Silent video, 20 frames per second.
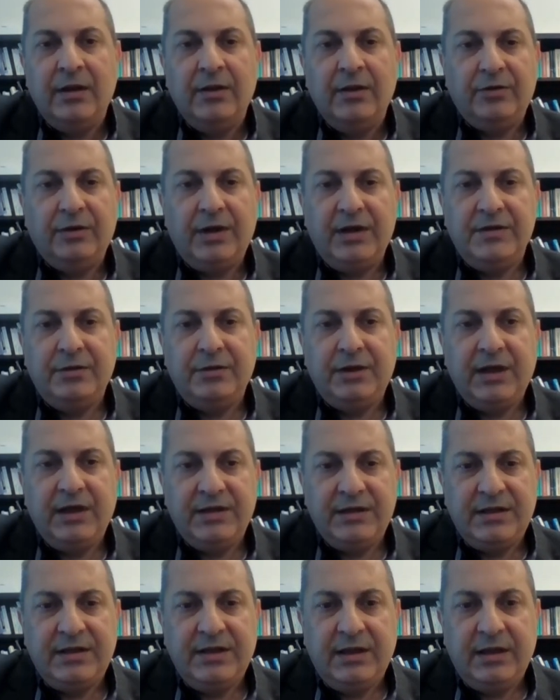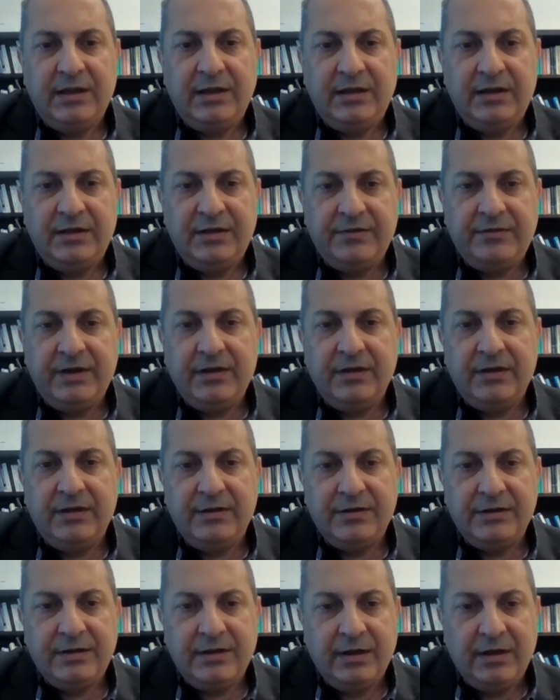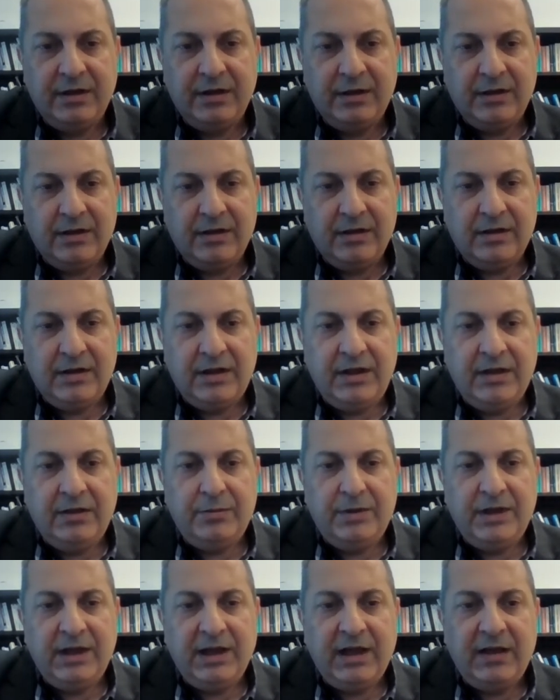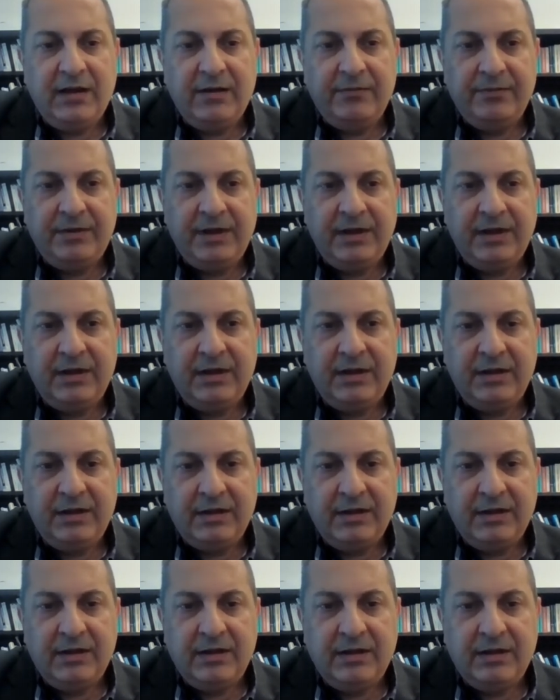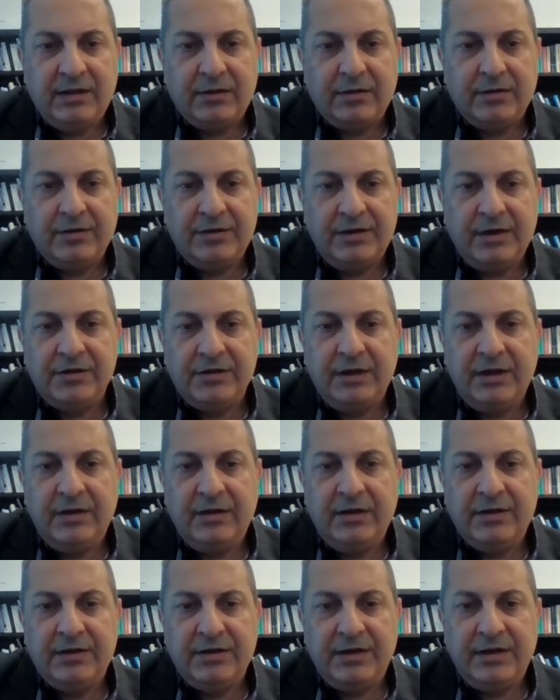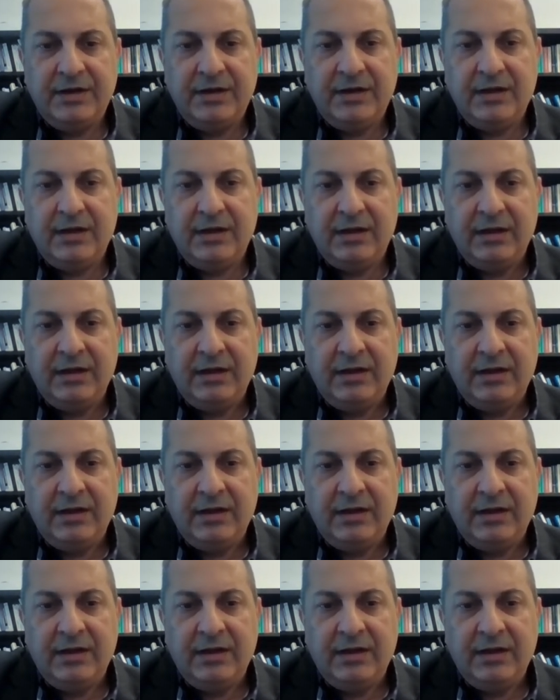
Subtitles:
So as you can see in these figures, here we have the construction industry